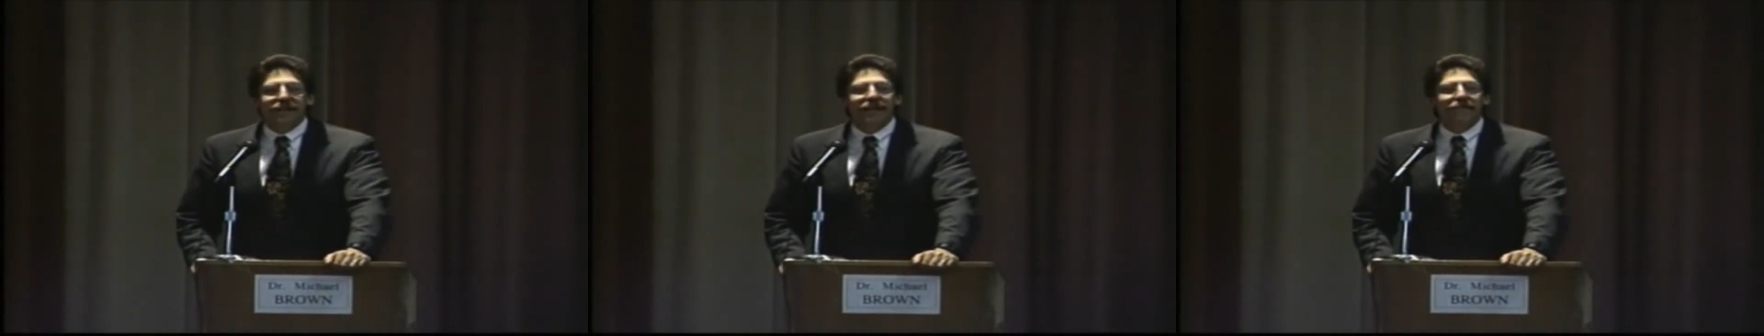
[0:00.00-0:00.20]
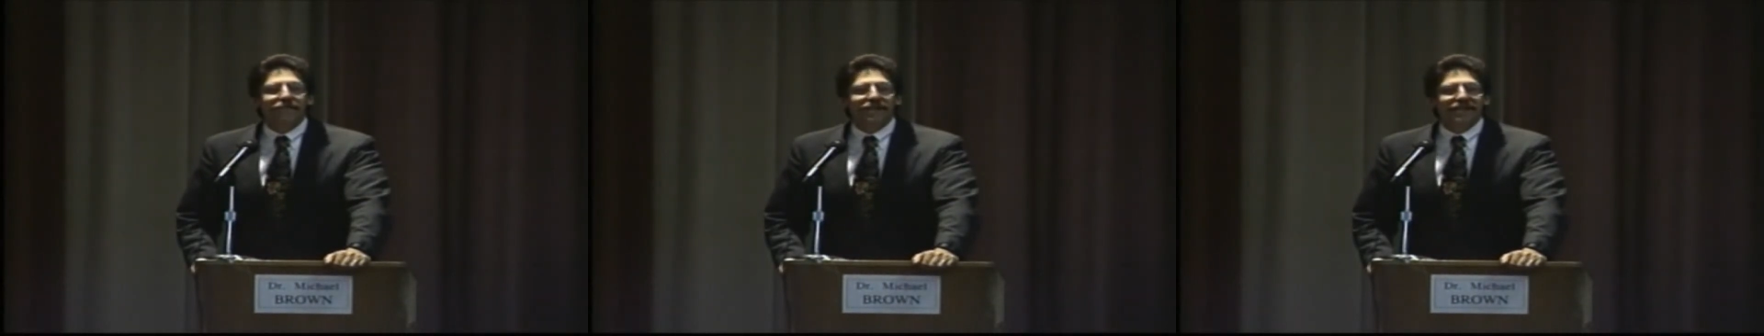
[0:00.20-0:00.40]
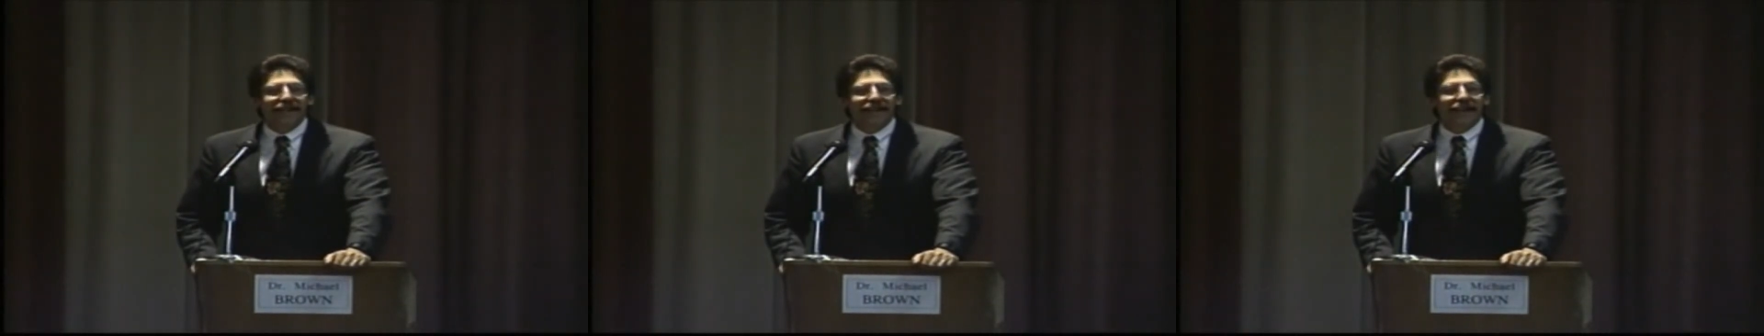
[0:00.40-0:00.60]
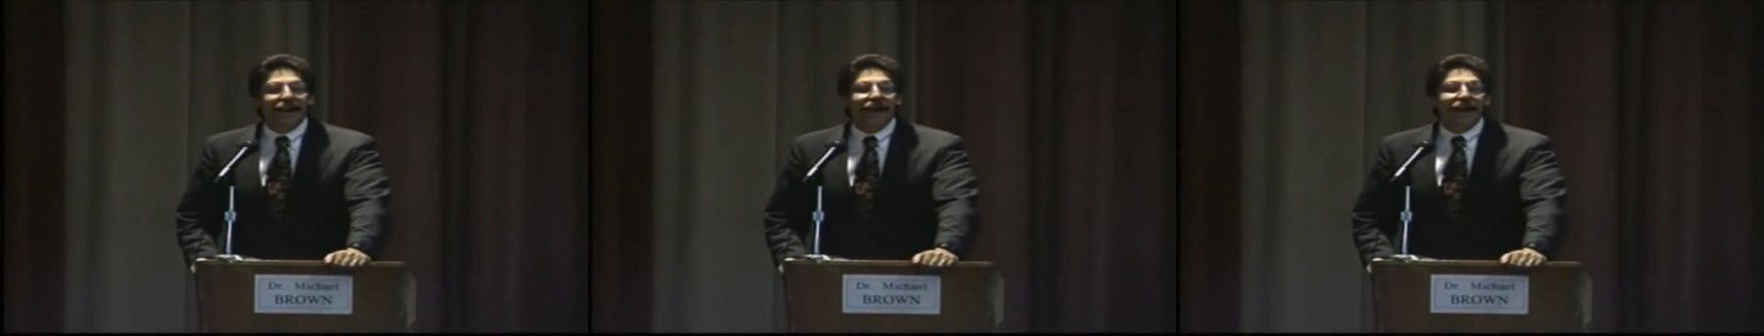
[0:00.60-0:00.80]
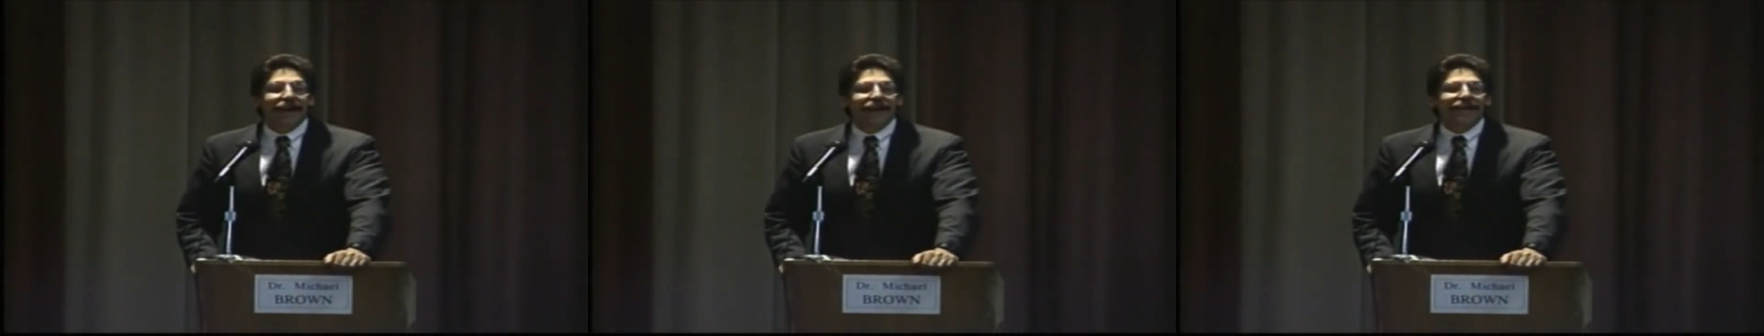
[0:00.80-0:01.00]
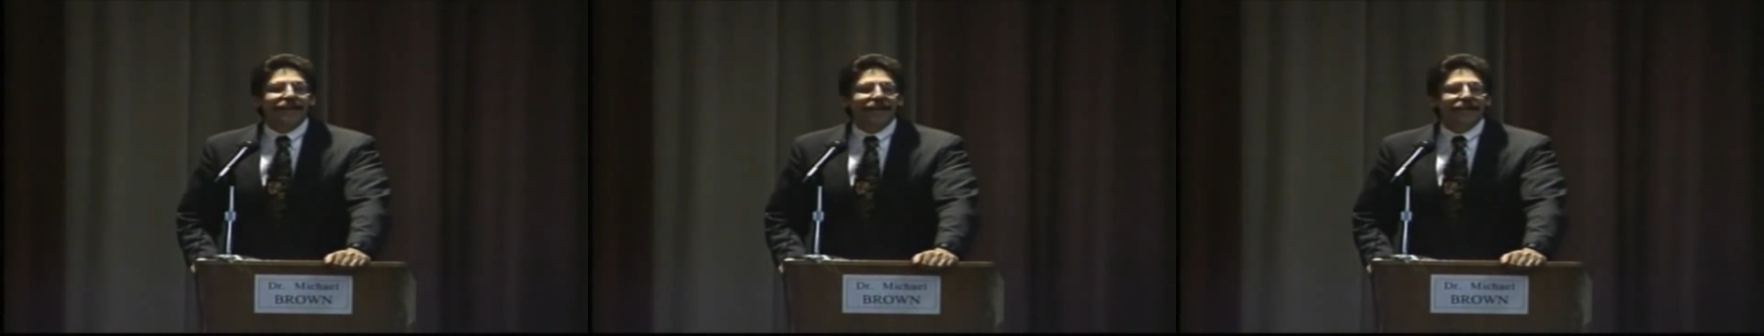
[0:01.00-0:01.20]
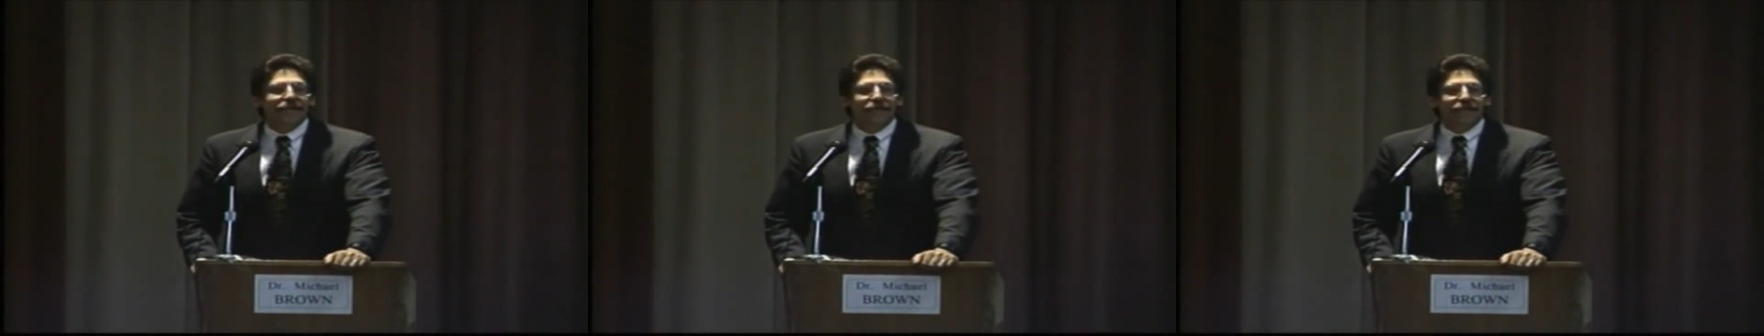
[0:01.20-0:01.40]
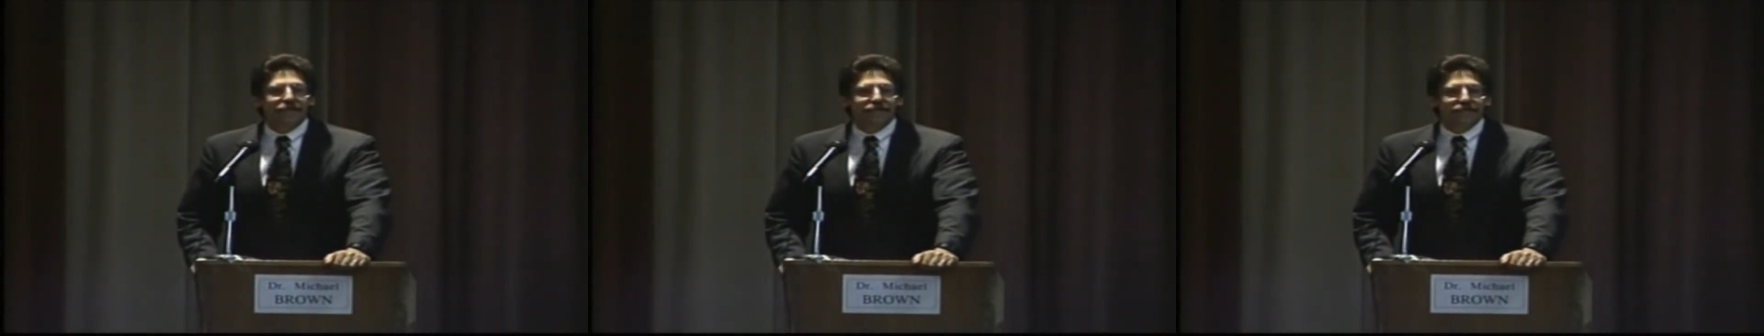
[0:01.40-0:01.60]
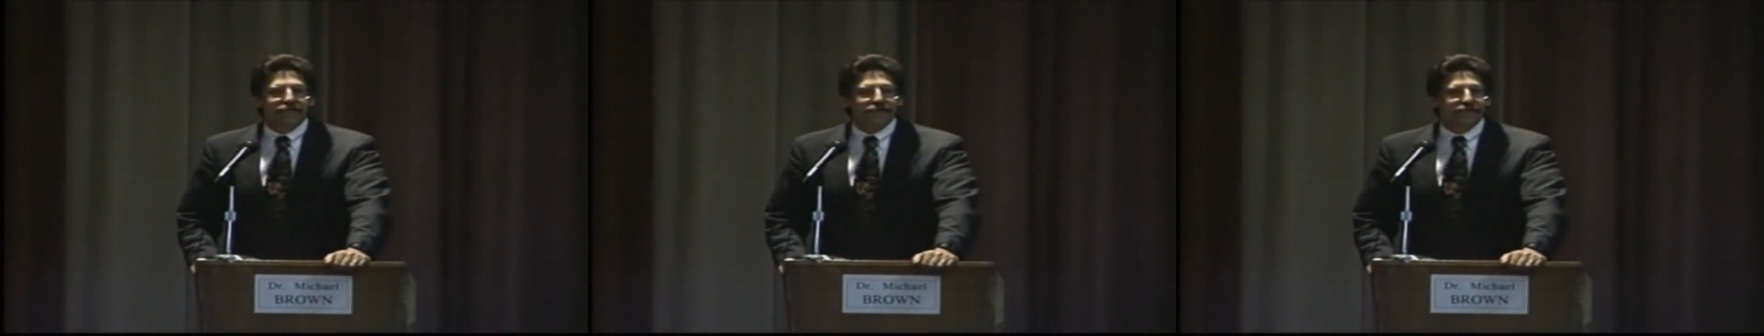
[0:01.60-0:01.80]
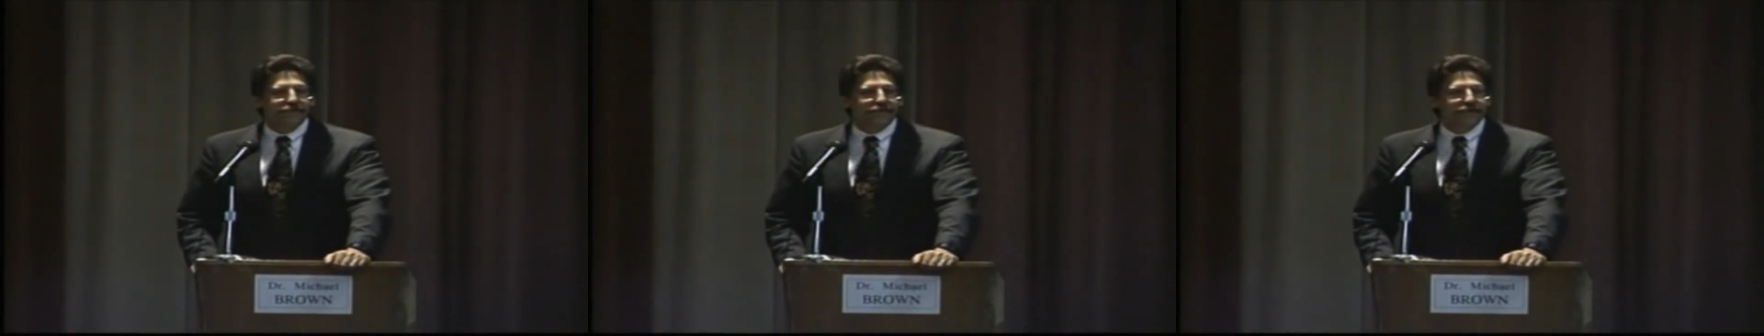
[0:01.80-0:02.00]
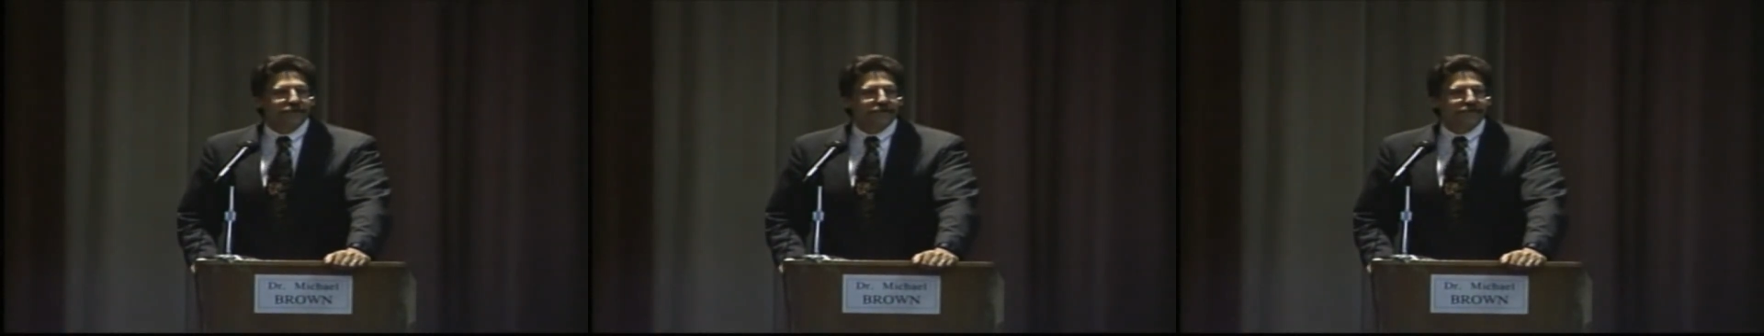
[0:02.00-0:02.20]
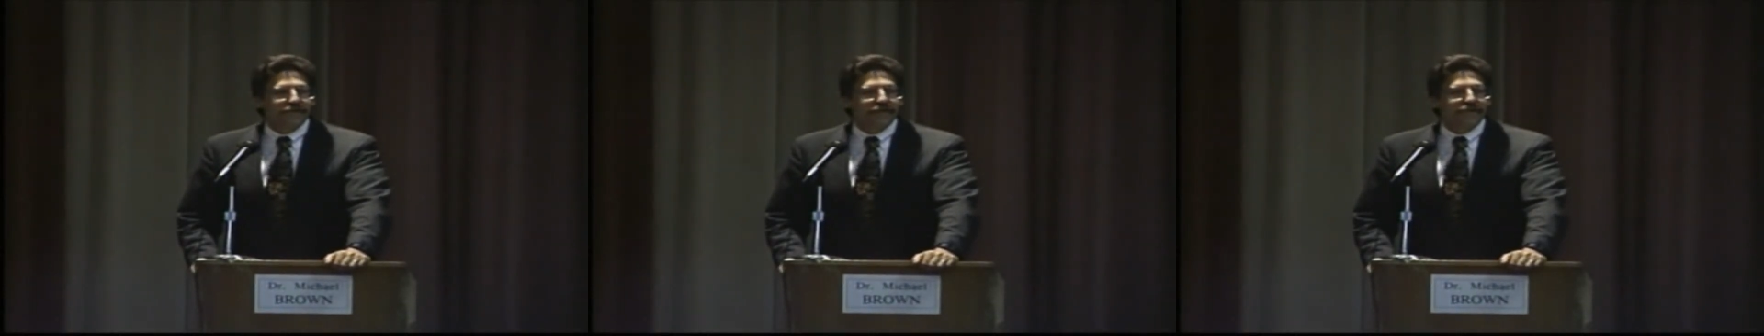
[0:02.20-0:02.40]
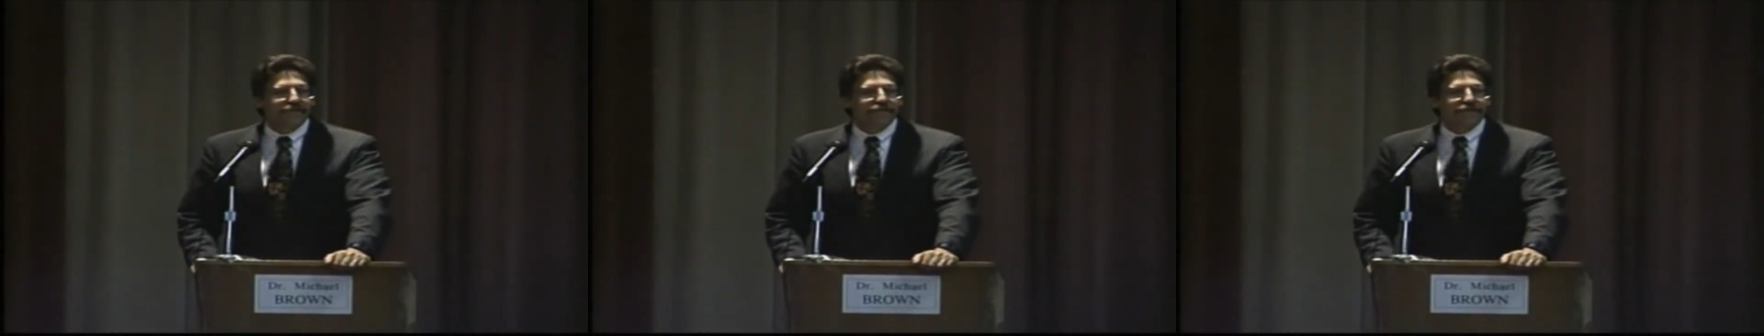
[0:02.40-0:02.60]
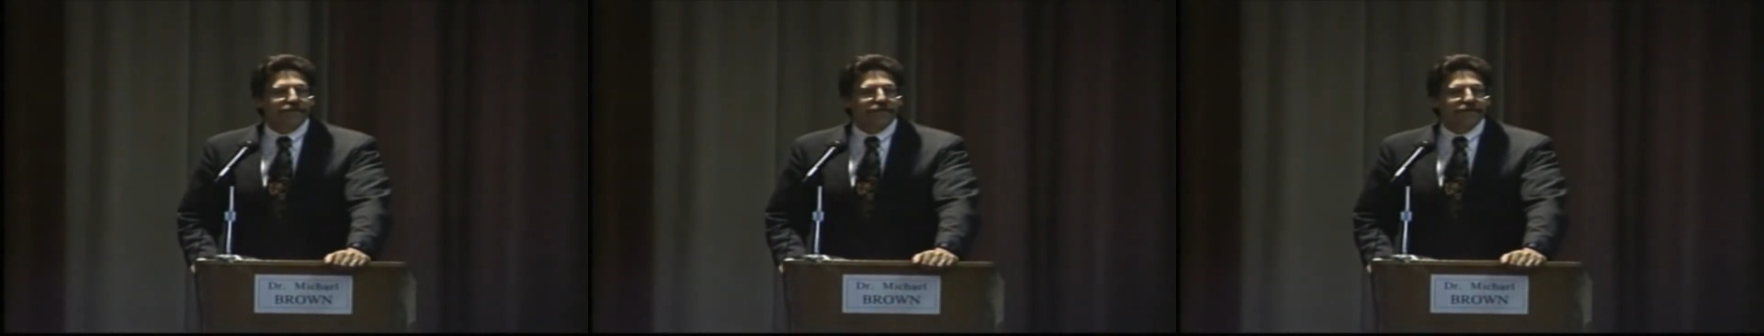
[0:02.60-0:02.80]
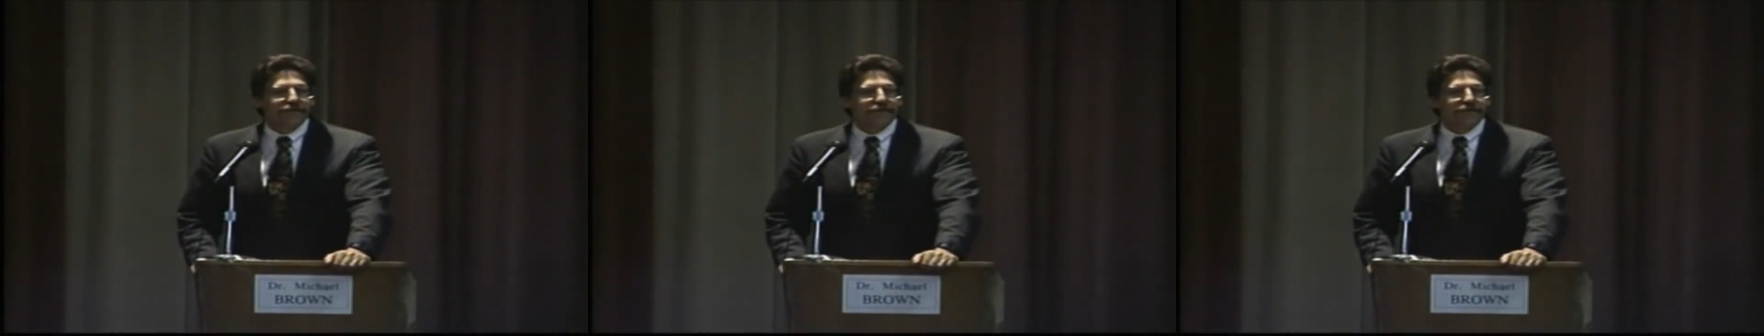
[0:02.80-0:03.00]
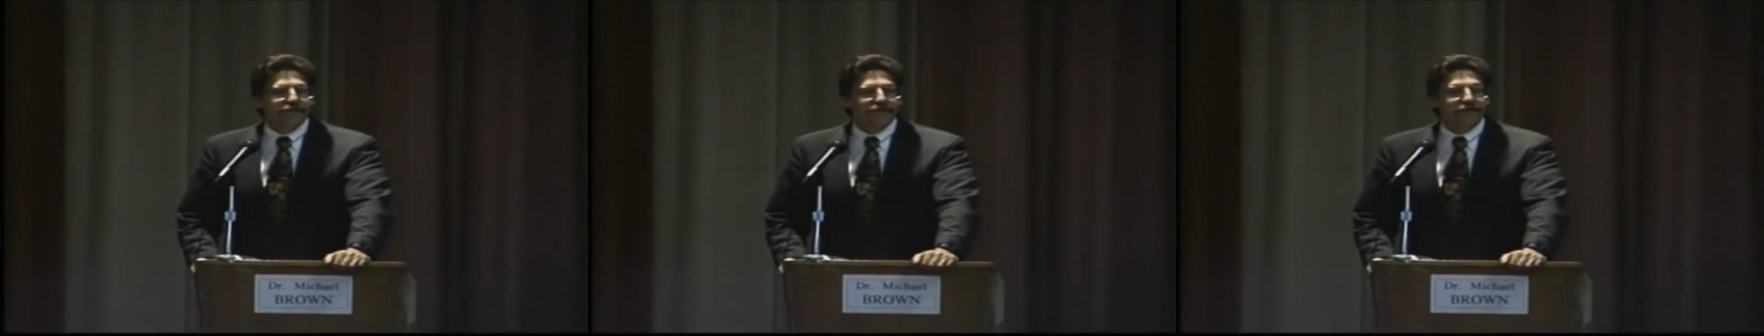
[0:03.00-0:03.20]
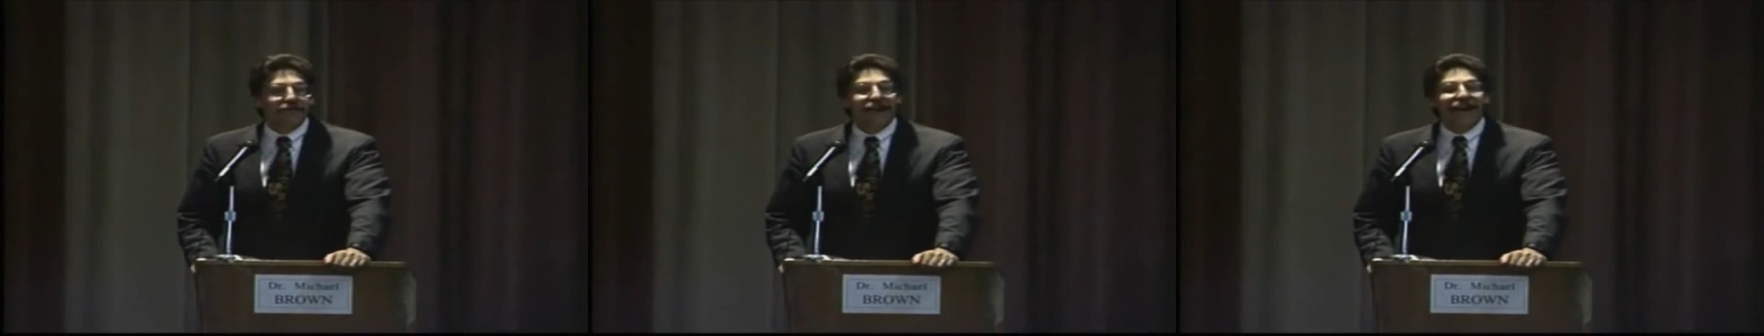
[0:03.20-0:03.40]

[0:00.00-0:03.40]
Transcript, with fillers: namely that I and all other Jewish believers in Jesus here